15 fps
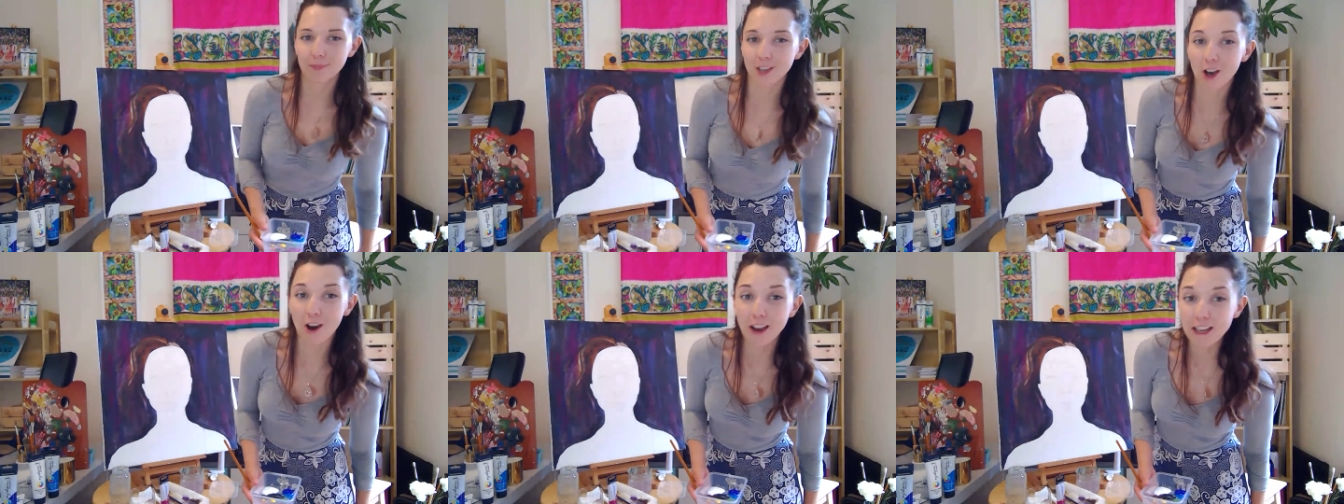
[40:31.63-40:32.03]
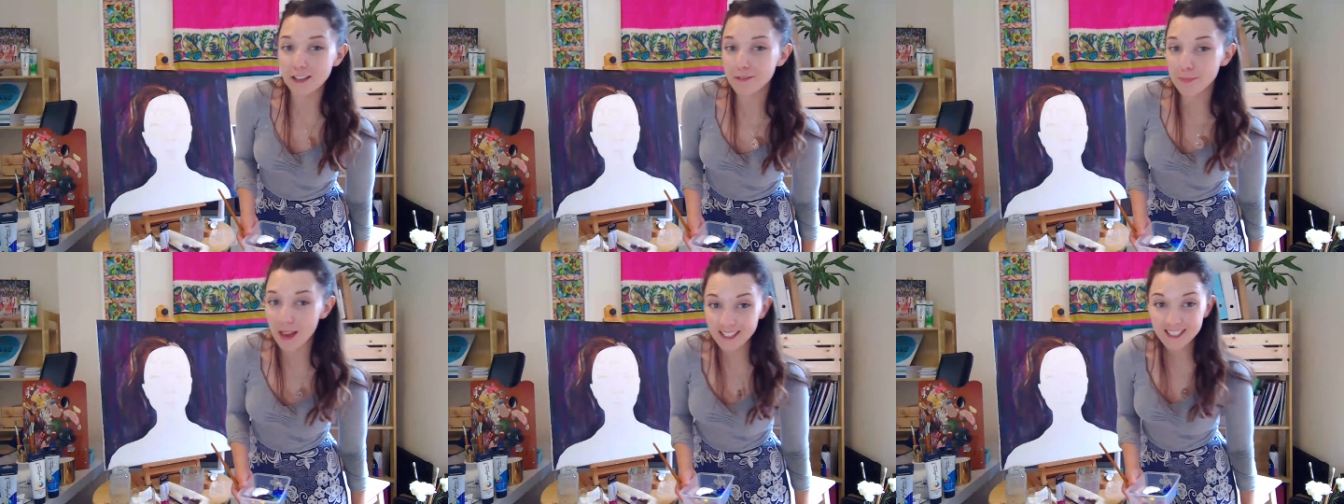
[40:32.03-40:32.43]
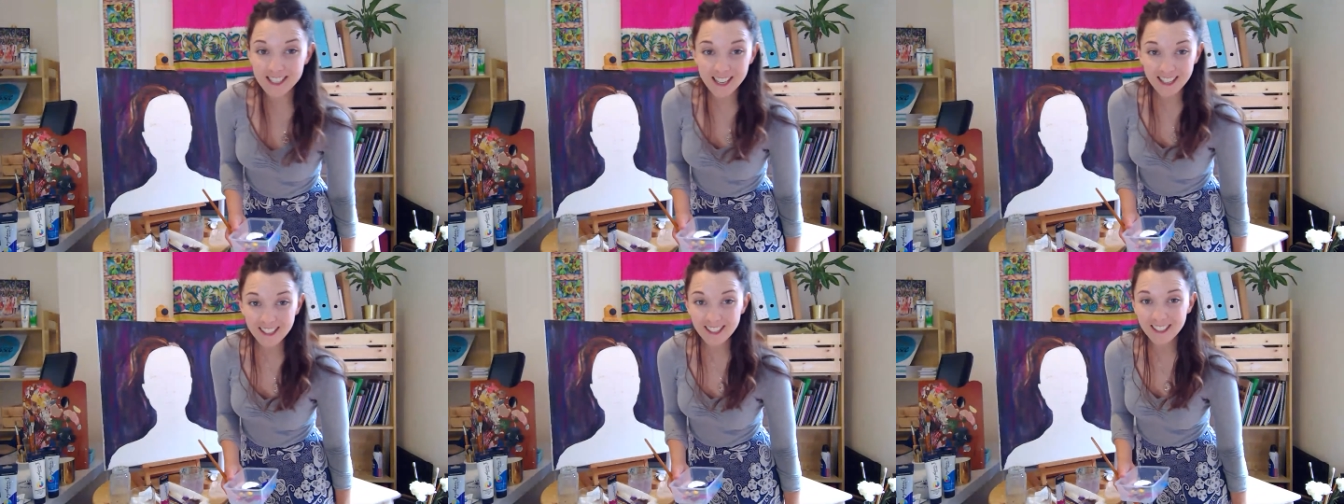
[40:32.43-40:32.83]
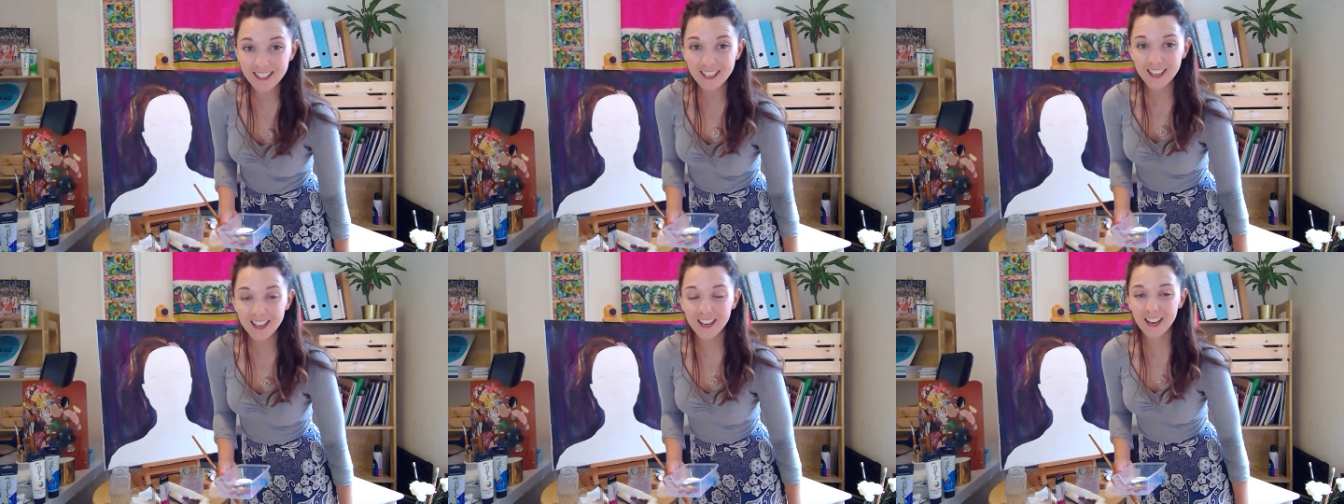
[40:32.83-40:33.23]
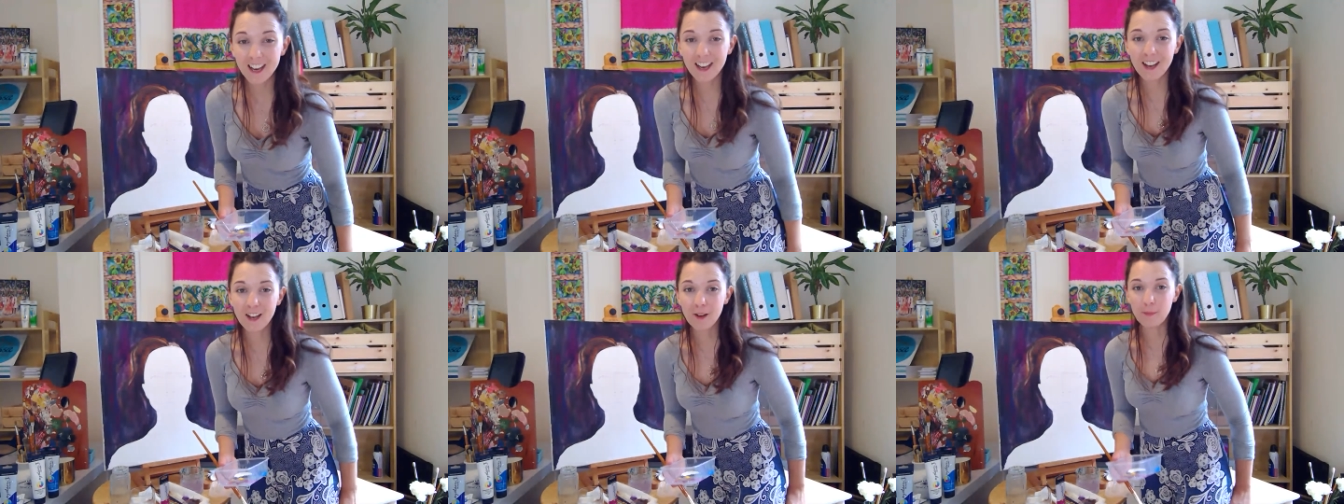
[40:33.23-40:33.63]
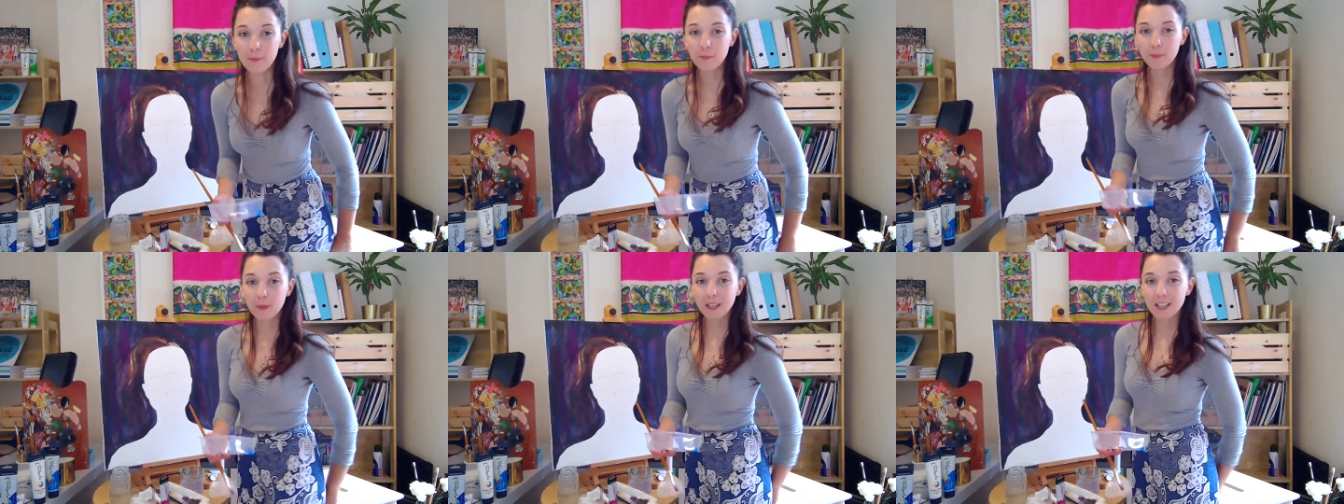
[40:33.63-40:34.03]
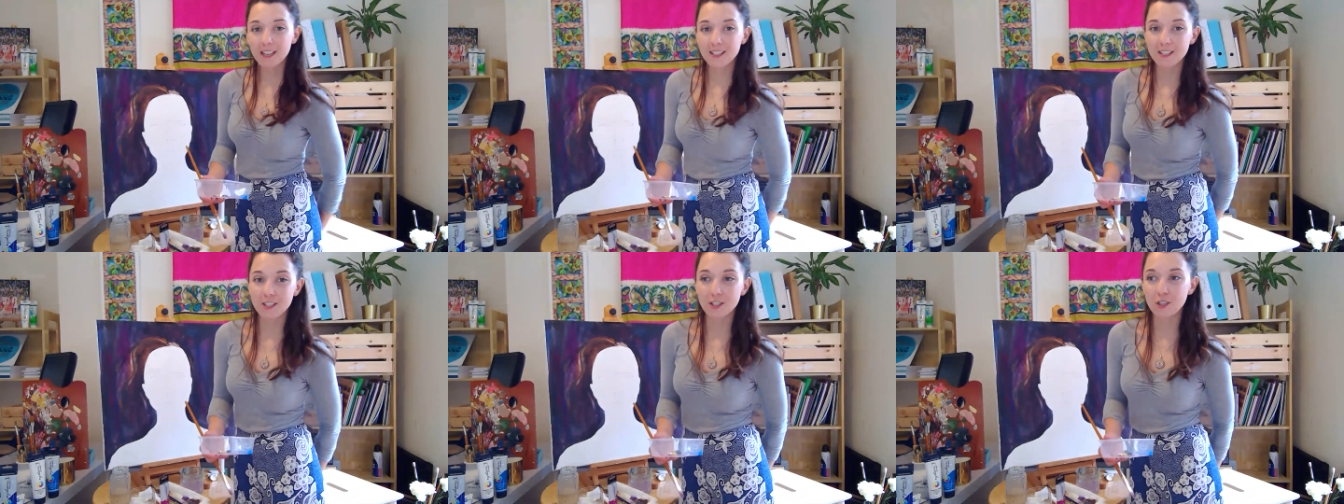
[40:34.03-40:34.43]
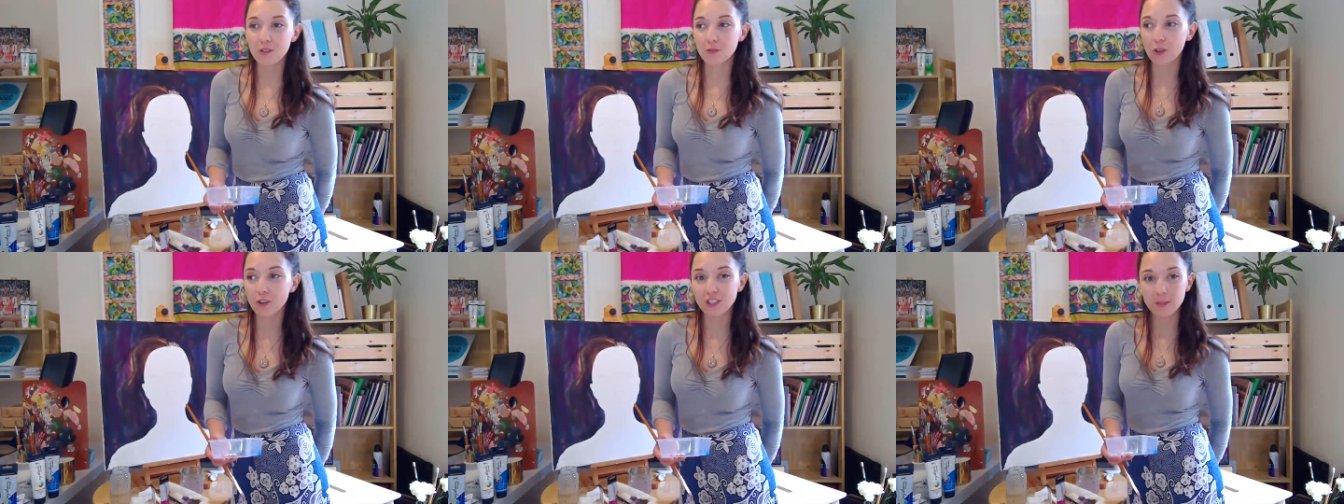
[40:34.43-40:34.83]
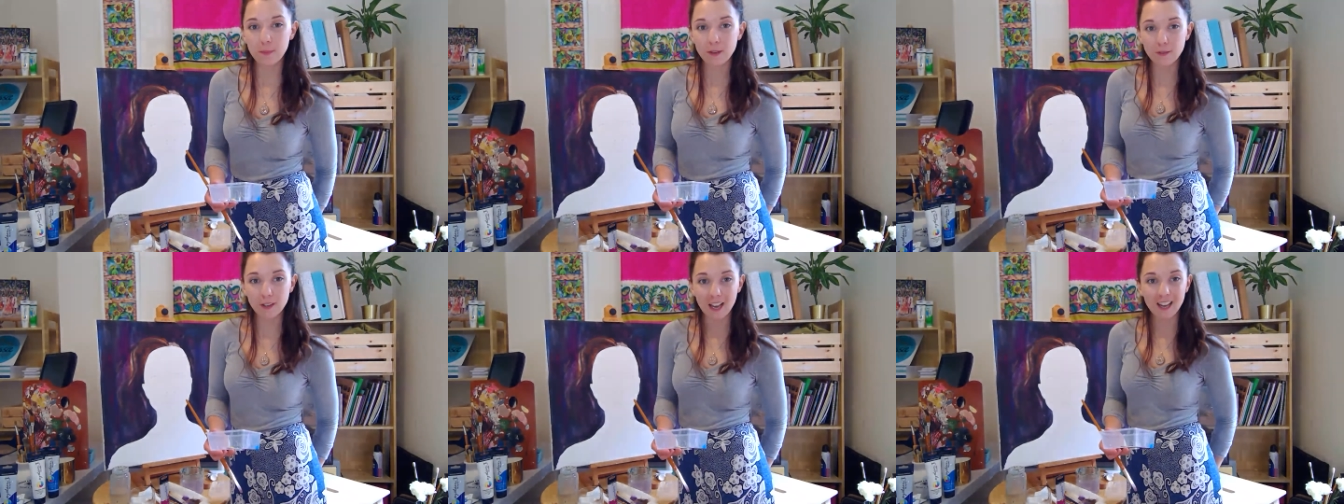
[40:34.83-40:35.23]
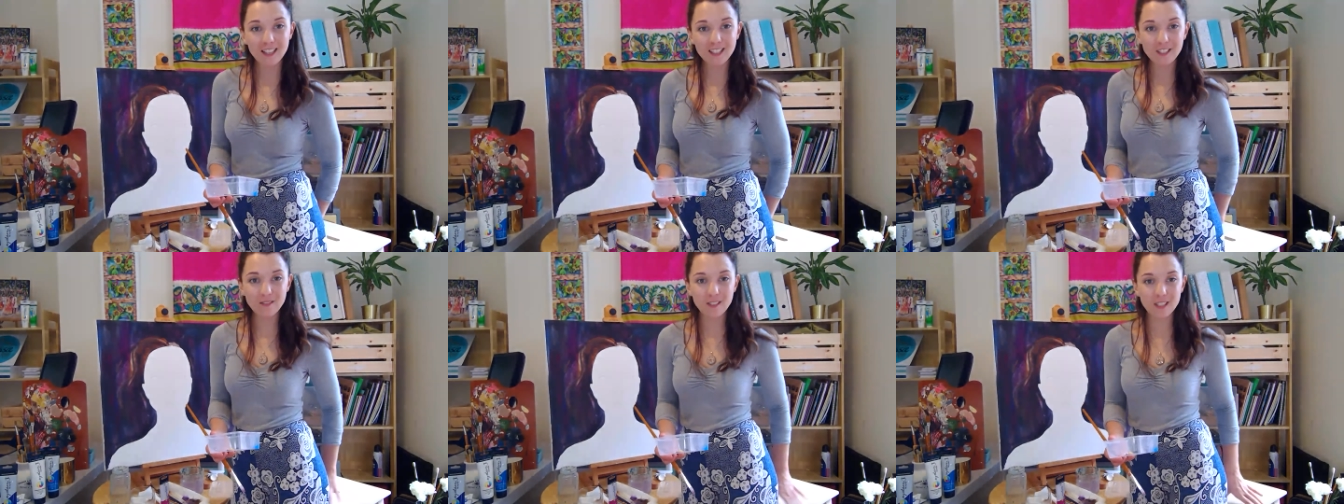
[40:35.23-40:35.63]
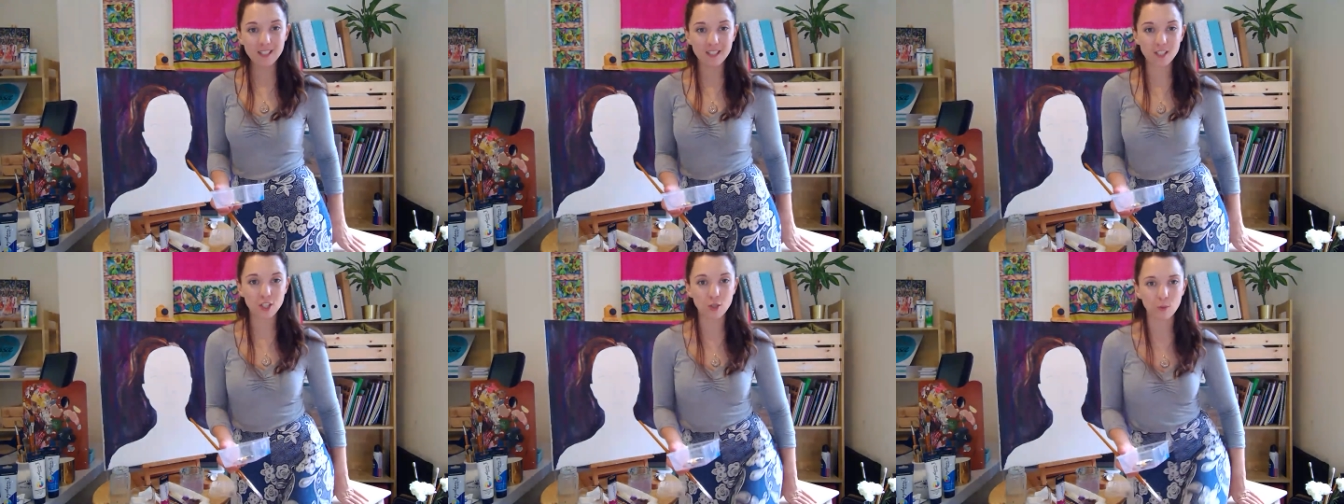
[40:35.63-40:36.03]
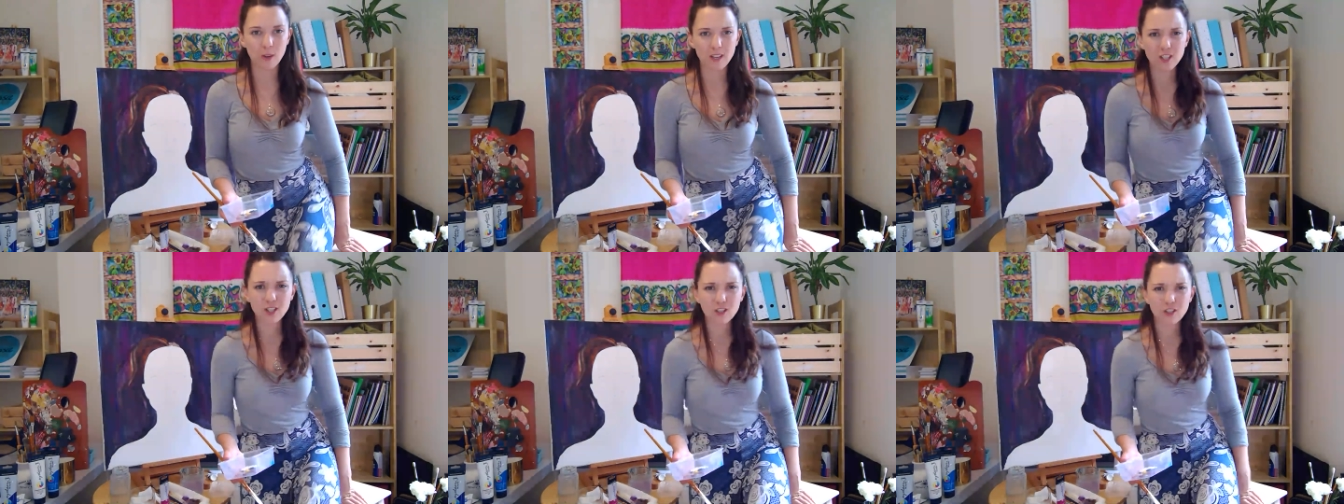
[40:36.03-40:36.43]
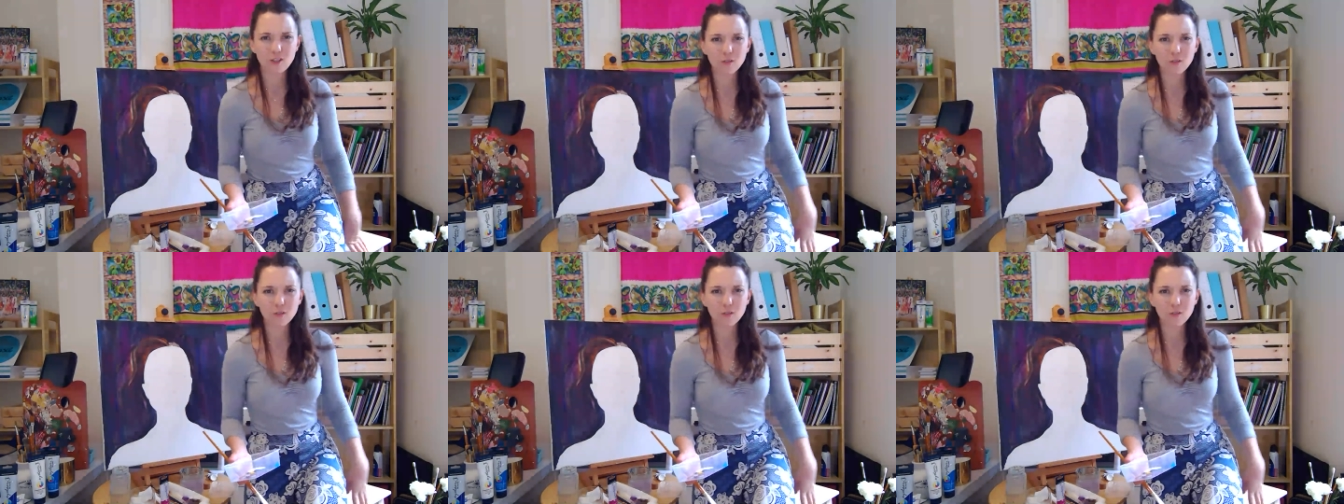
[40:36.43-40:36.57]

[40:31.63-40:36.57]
kind of painting, because you've got to be reactive to the situation.